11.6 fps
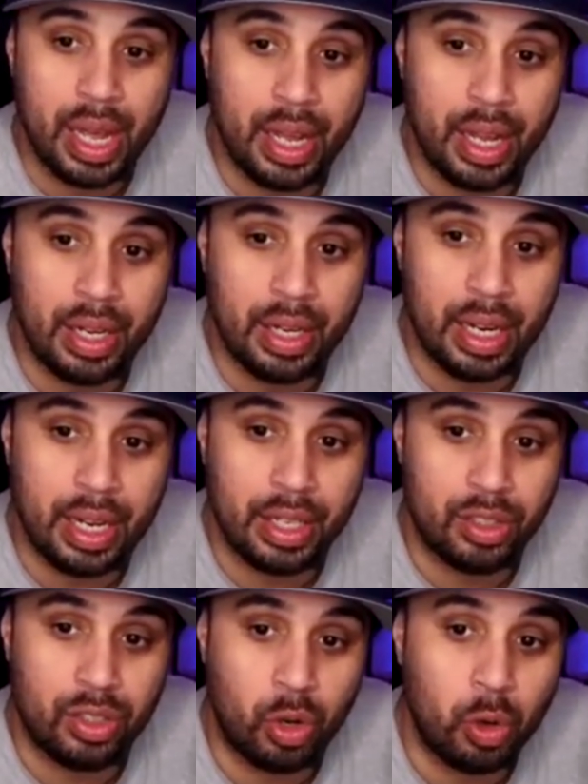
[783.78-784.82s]

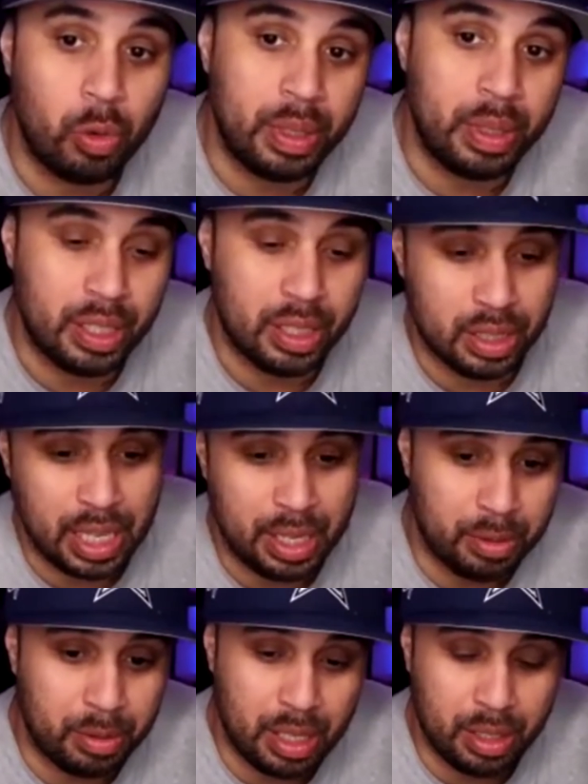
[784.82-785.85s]
and Toby,
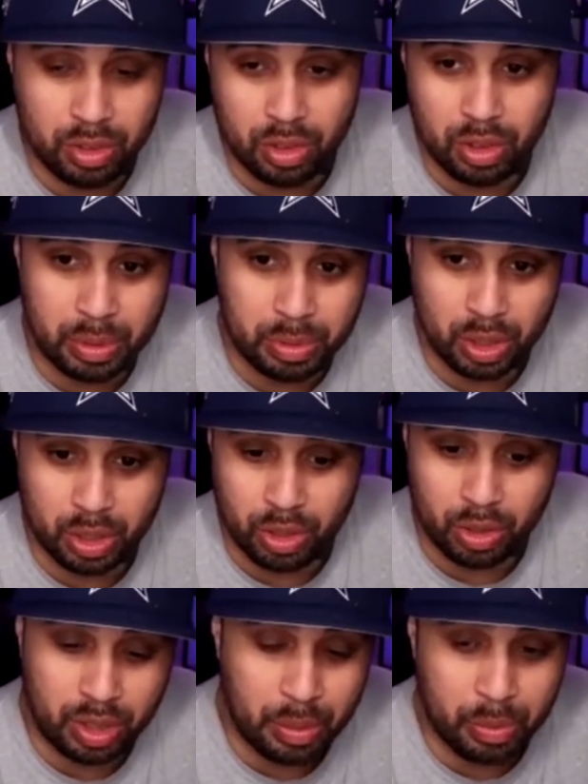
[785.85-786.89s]
they there was a
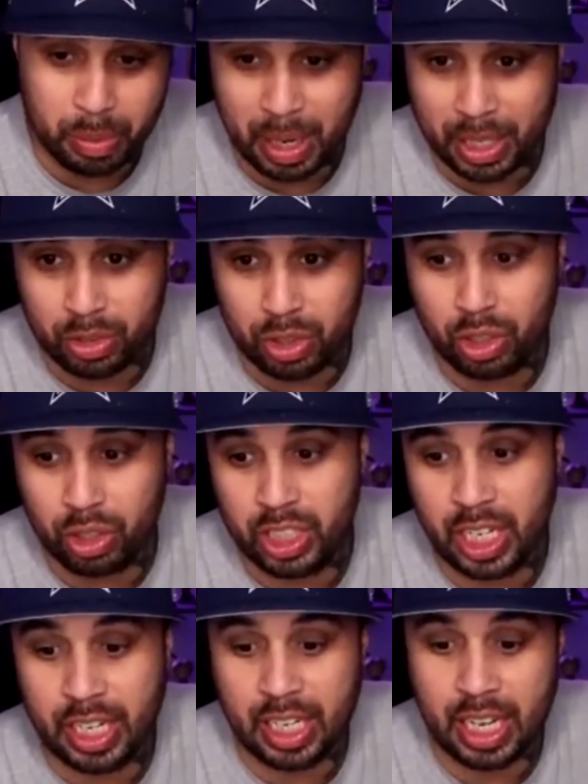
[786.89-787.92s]
little thing with Michael
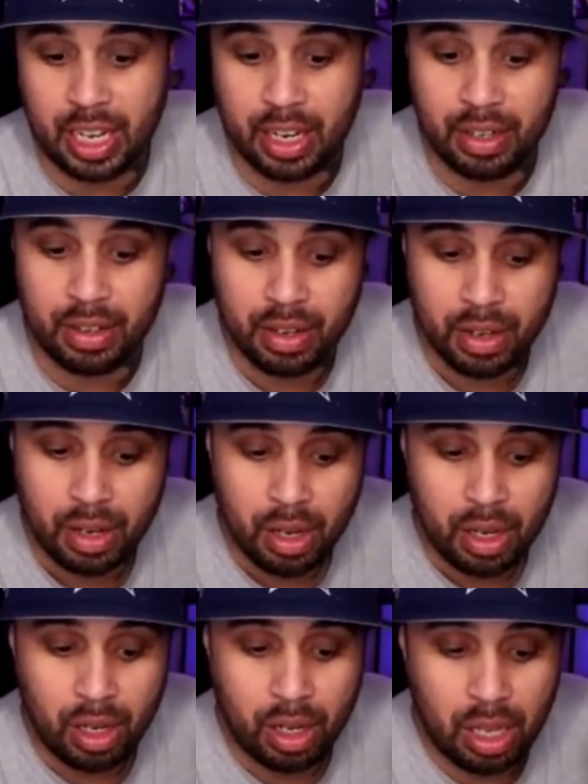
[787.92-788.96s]
Yurchek and
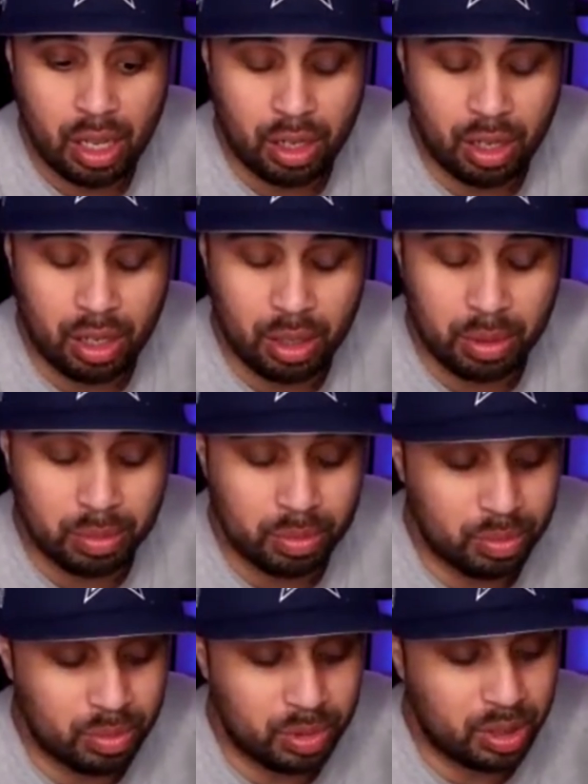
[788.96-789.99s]

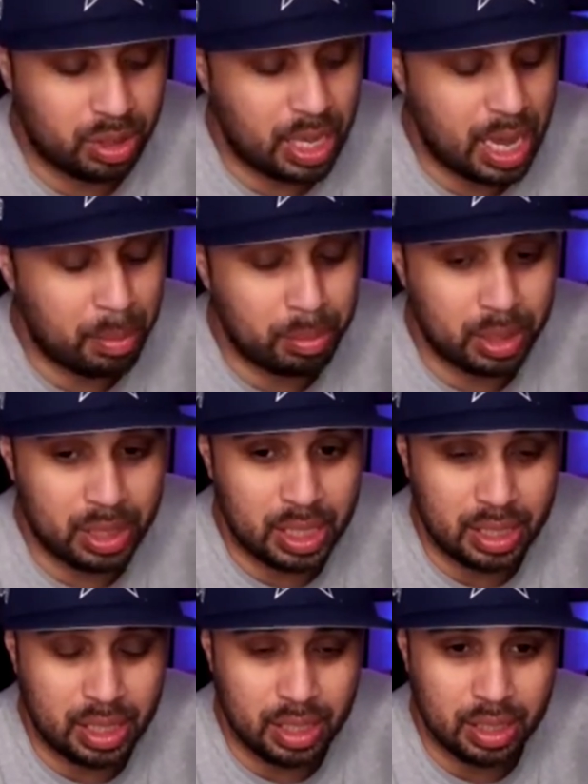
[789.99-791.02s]
Kaplan,
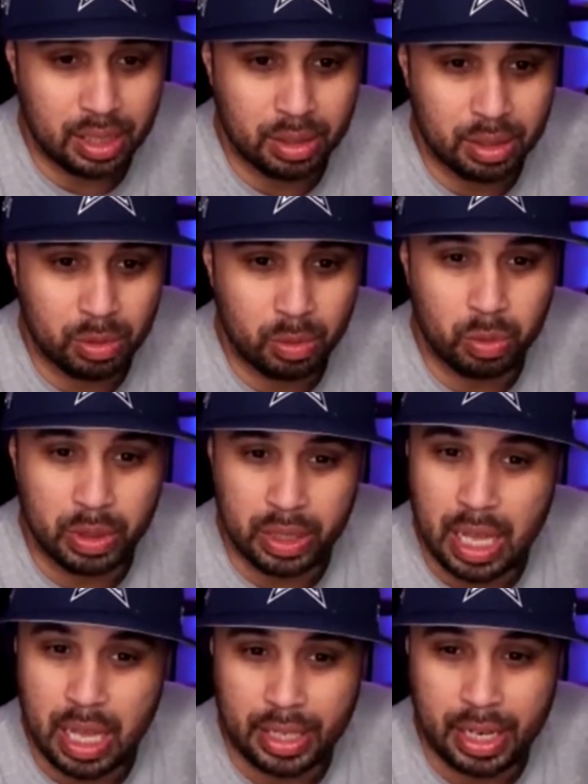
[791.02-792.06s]
I think, with
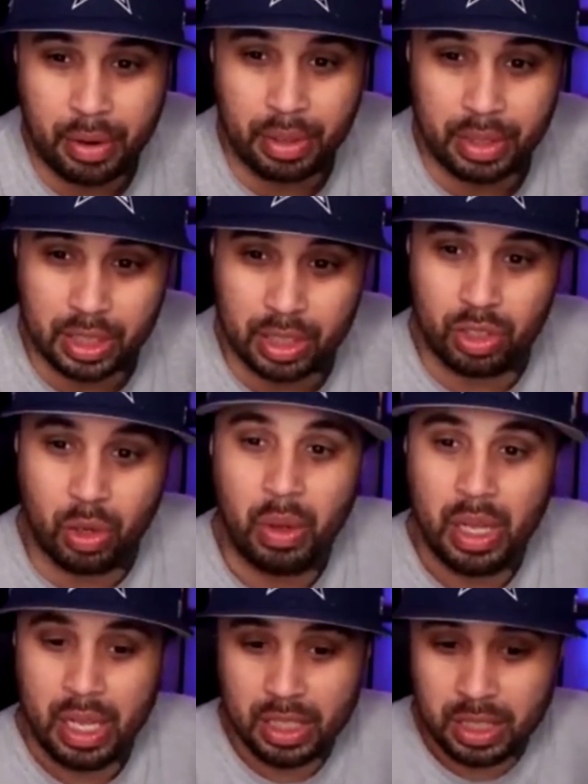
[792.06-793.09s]
that character. So
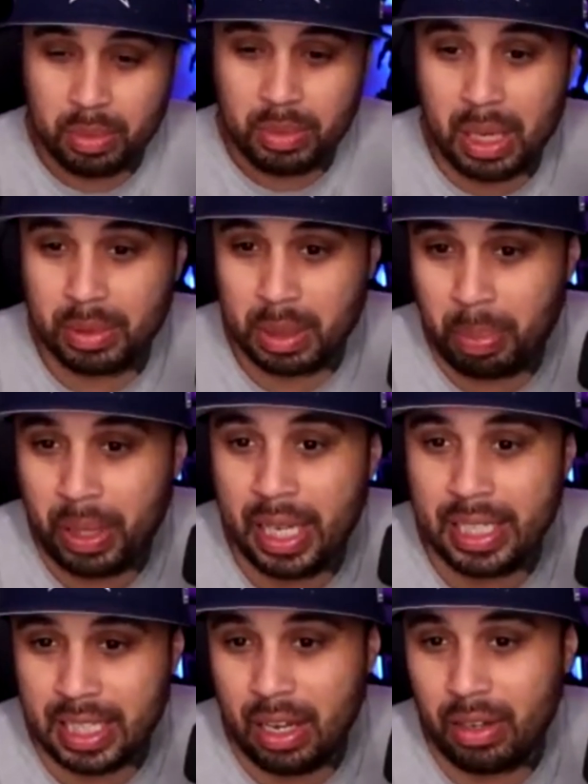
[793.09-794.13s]
sometimes it
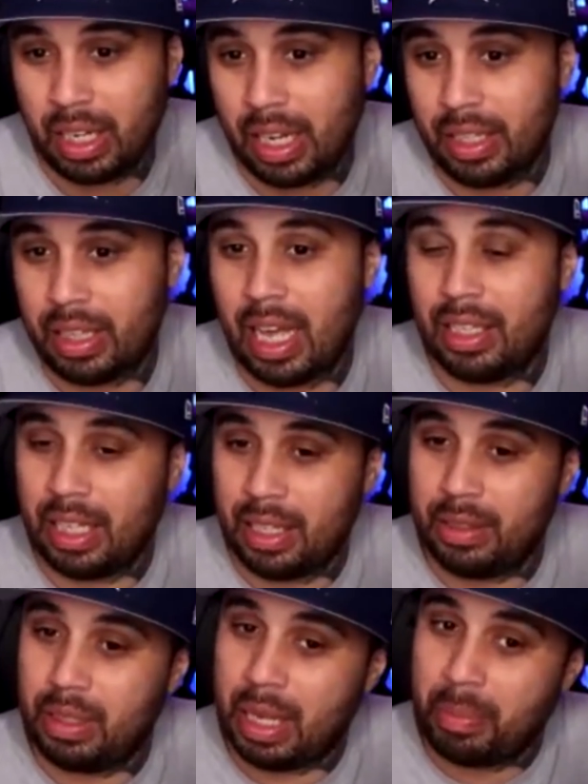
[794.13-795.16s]
plays out like that.
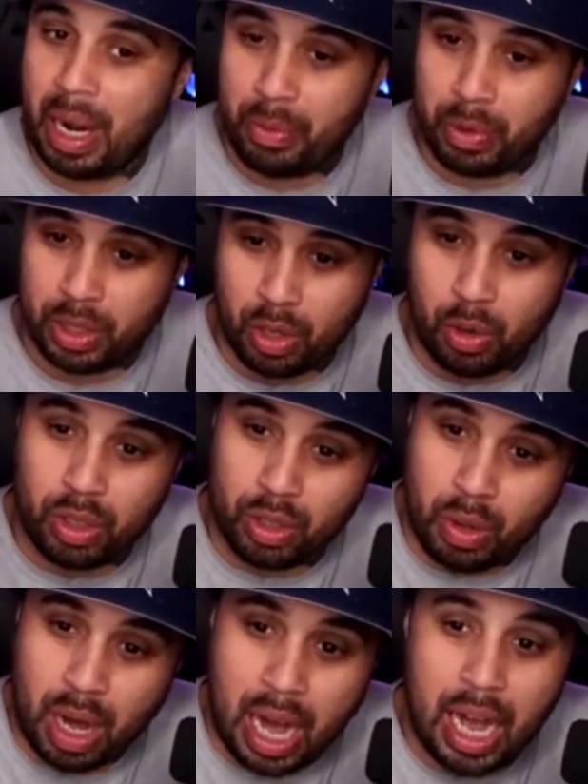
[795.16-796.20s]
They might want to go a
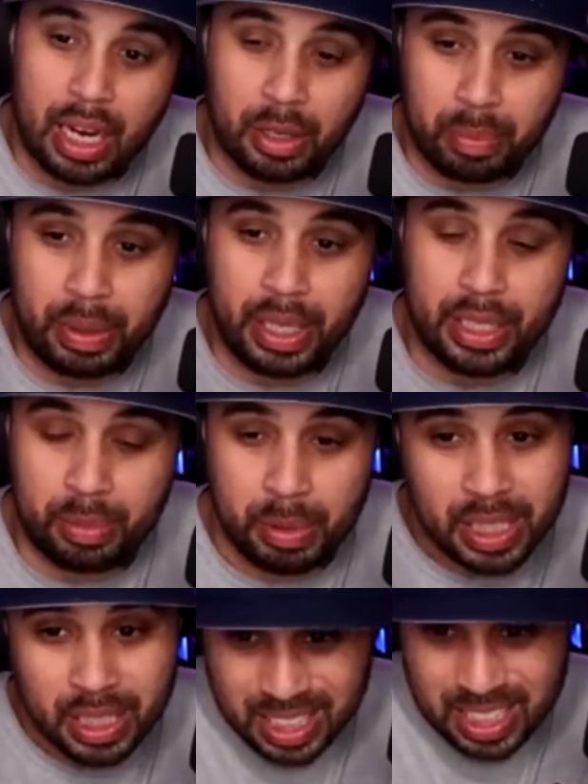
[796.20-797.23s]
little higher pitch
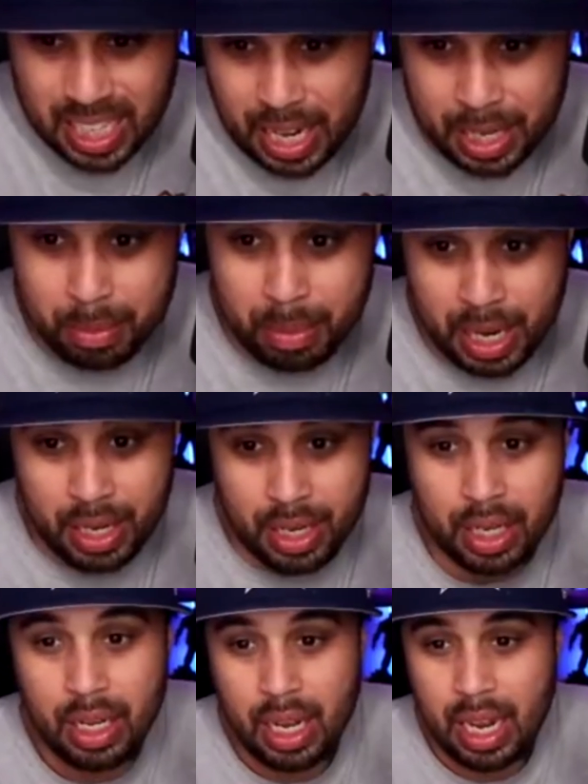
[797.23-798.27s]
because it's anime
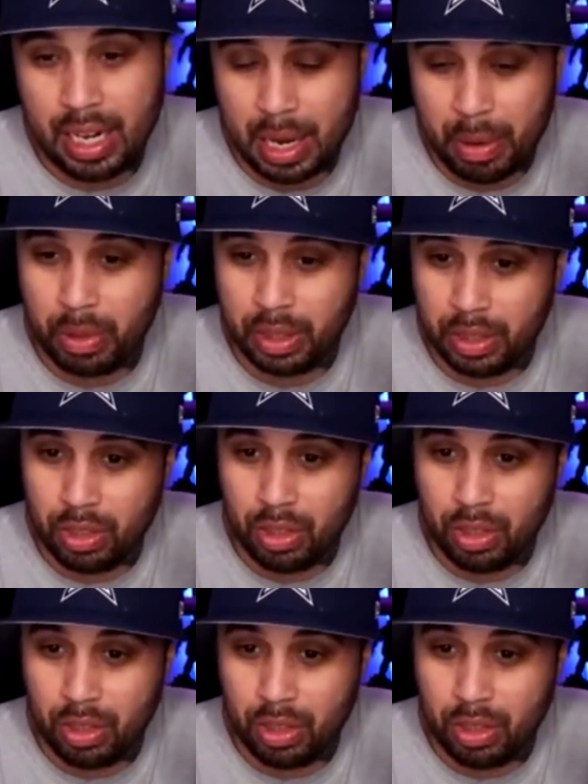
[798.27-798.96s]
and they want to,